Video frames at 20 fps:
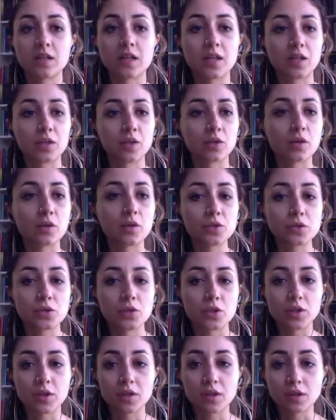hero's
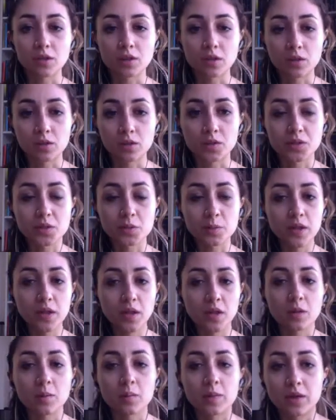journey that you were
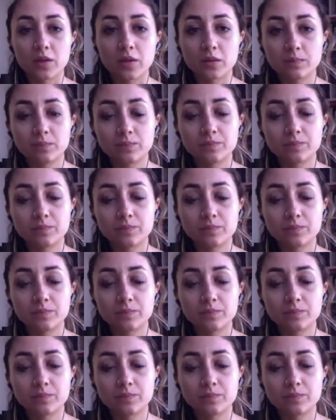speaking about.